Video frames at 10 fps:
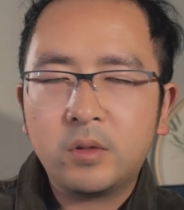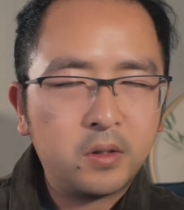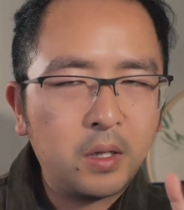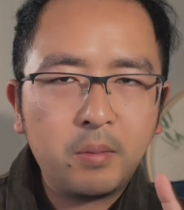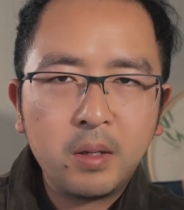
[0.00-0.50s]

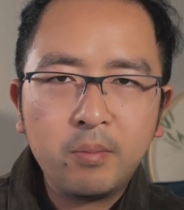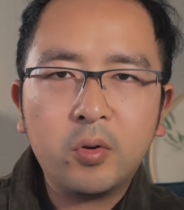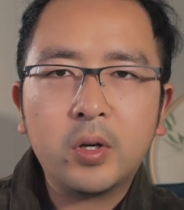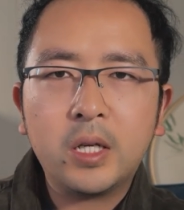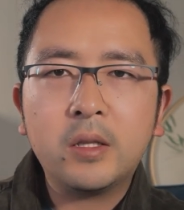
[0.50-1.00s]
some
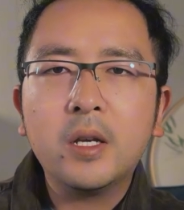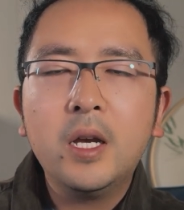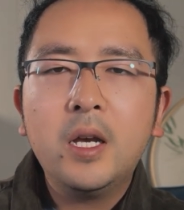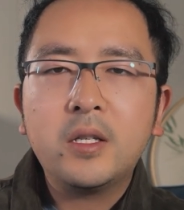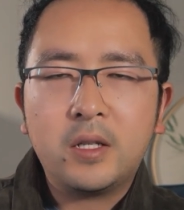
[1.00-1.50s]
important
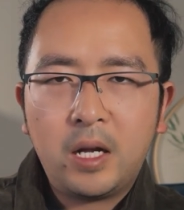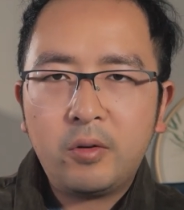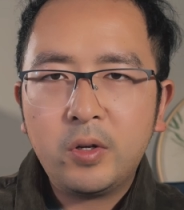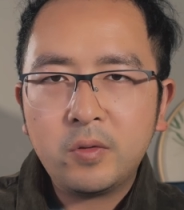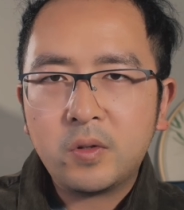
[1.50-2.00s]

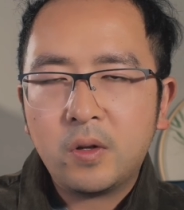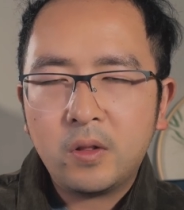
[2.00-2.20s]
scenarios,